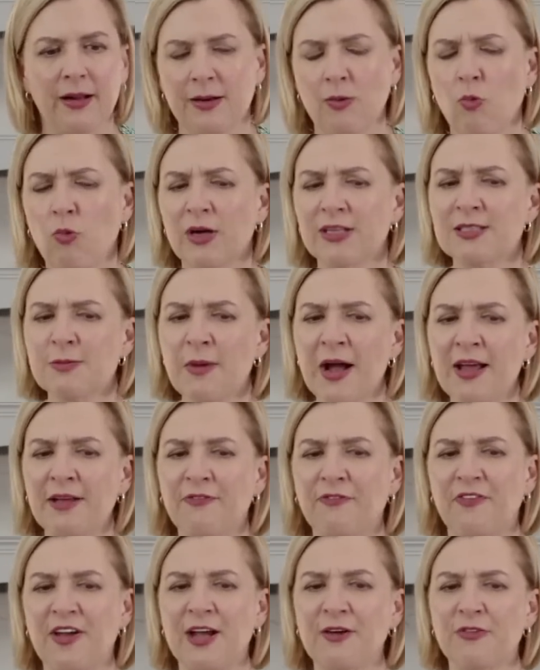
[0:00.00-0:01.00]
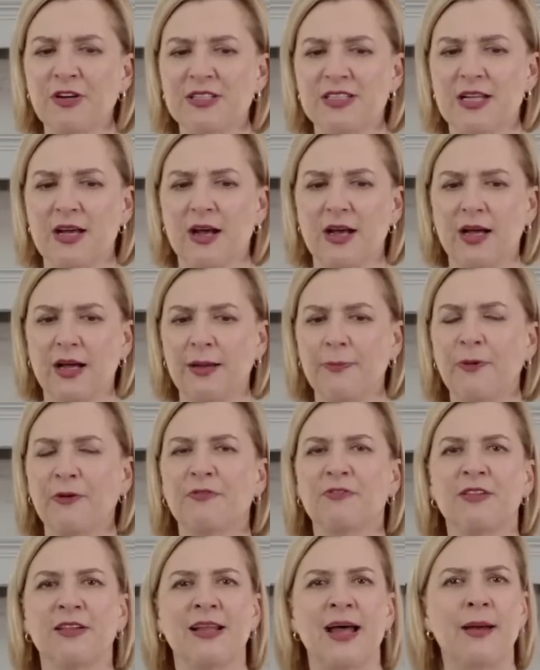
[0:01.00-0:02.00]
what's my favorite type
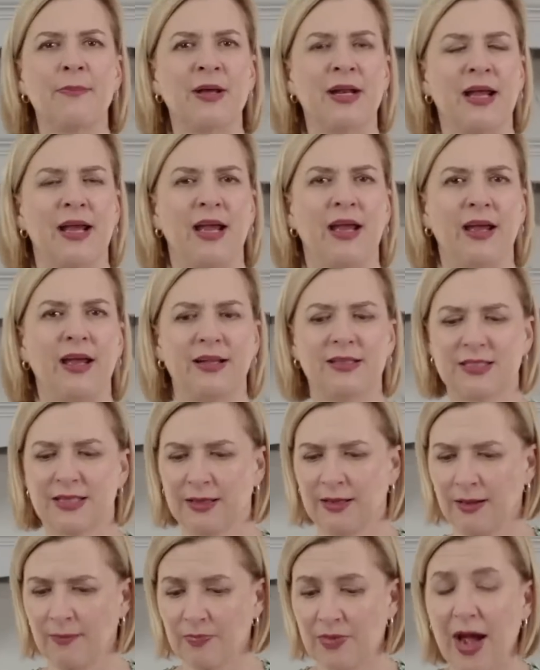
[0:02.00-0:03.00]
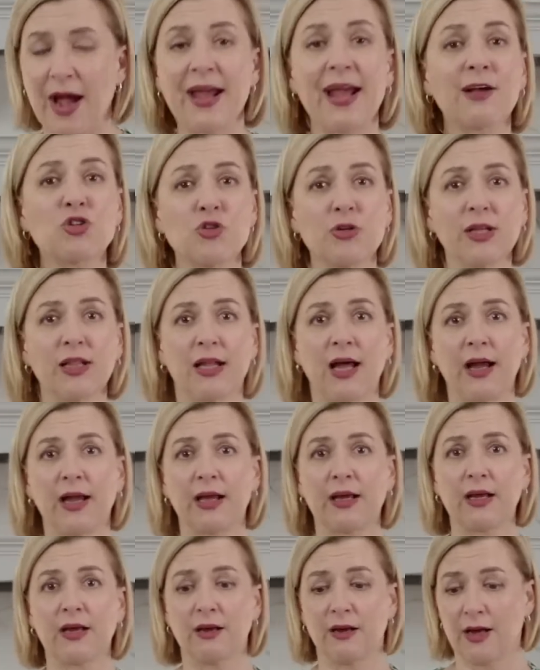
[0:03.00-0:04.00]
of lemonade? I actually
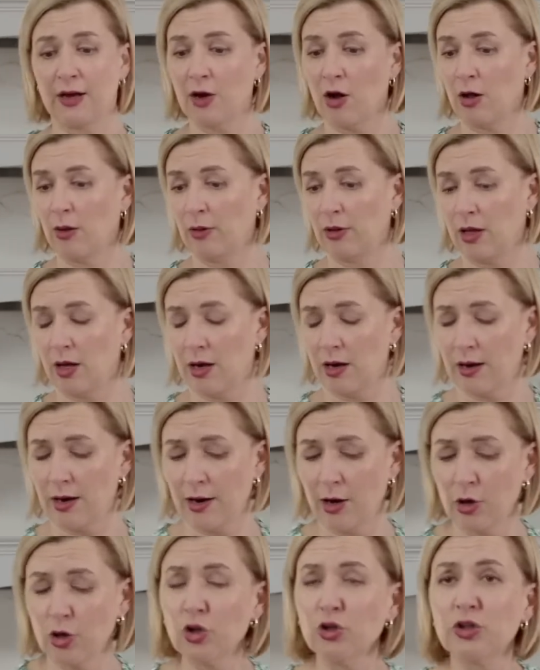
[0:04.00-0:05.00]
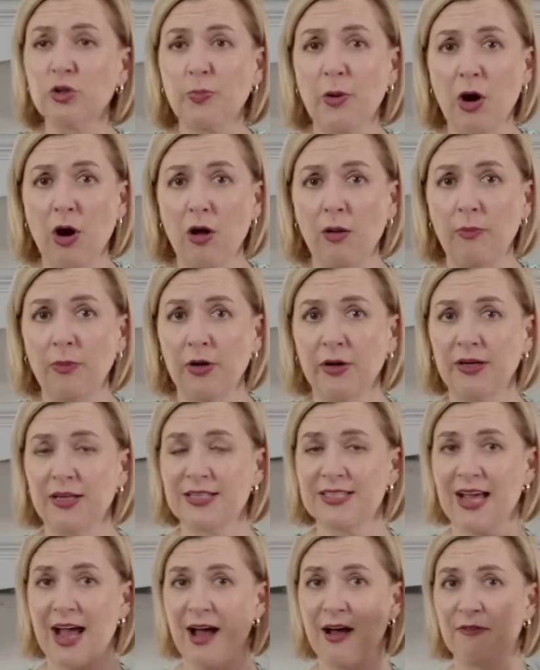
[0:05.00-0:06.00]
like an Arnold Palmer, and it's
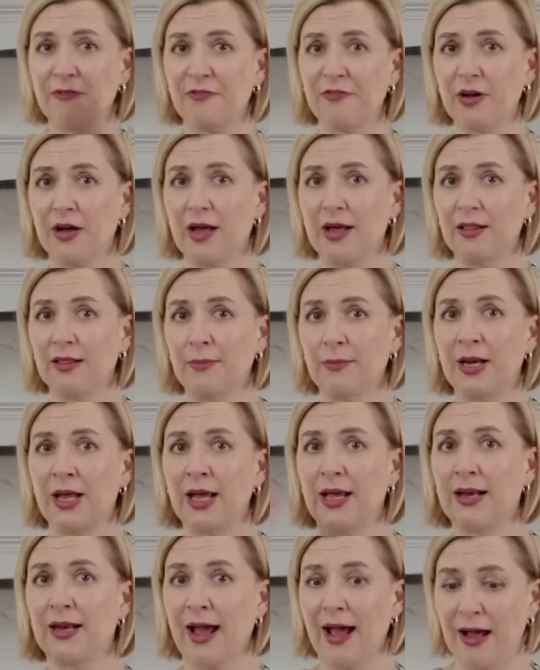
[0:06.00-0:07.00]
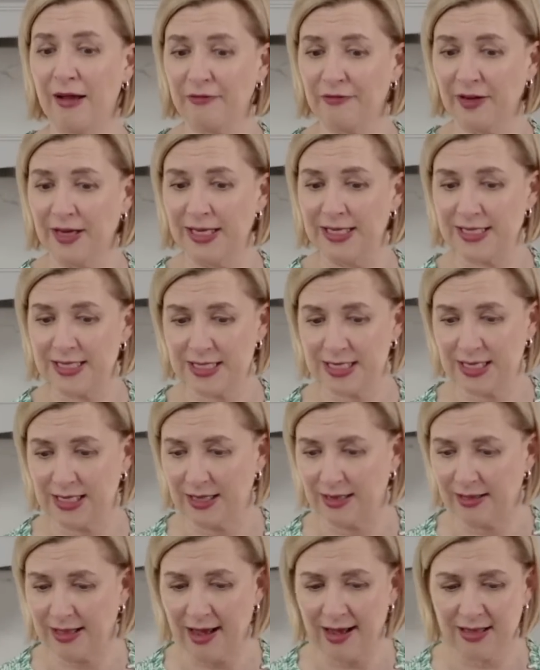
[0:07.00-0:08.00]
half lemonade, half iced
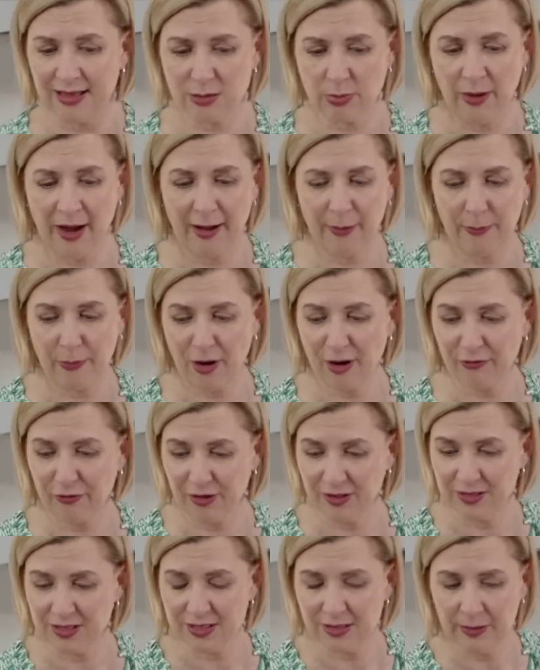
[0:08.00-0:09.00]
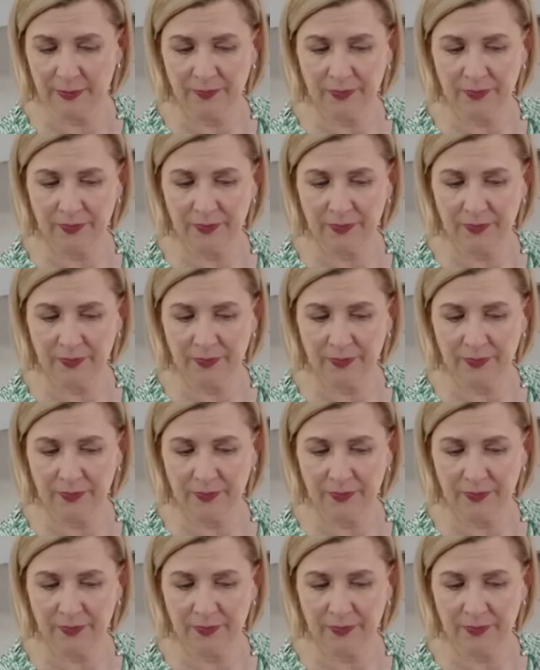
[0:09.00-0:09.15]
tea. That's my preference.